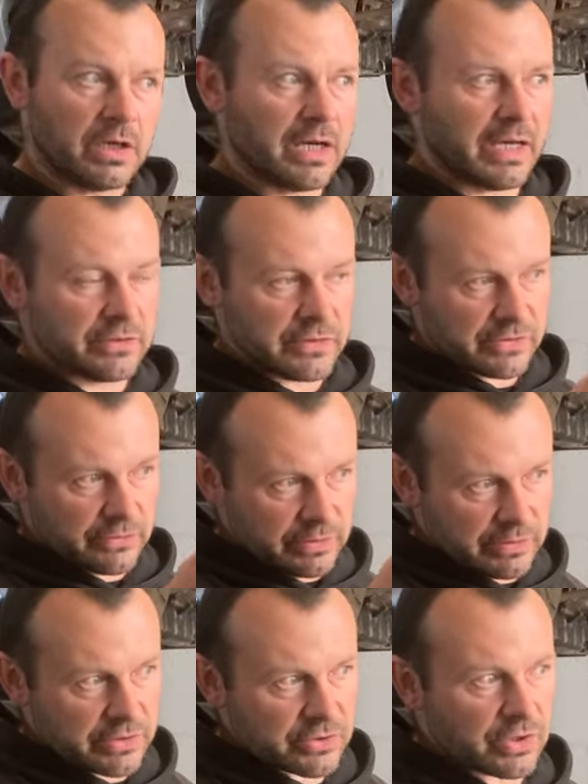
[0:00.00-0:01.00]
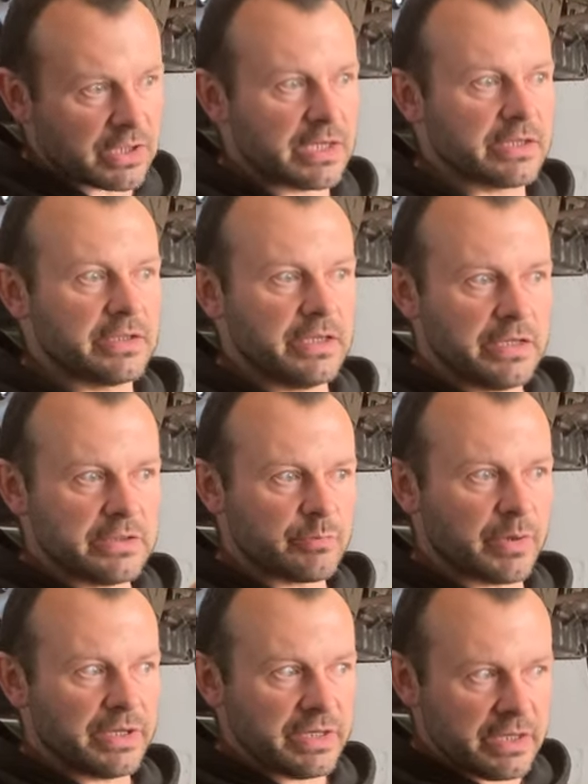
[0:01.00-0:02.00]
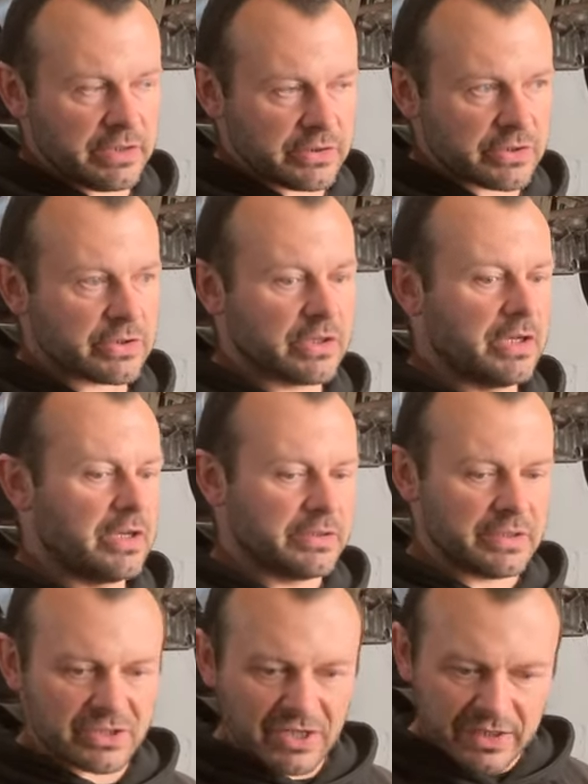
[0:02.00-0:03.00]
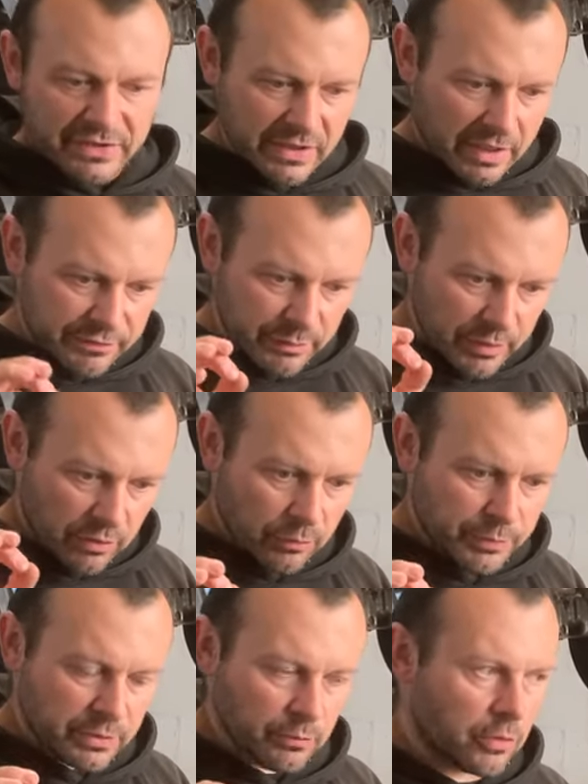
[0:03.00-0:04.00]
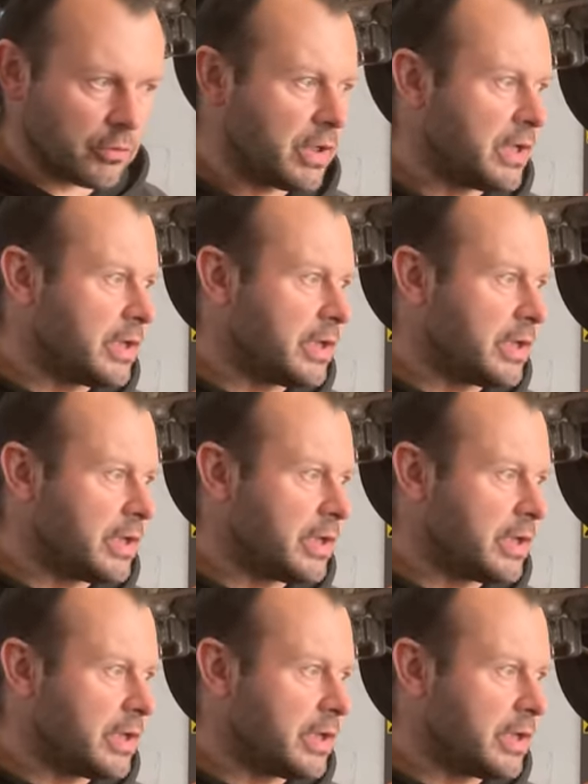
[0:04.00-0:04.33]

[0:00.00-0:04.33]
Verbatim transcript: I like to study the track inch by inch. The chassis have to be optimal.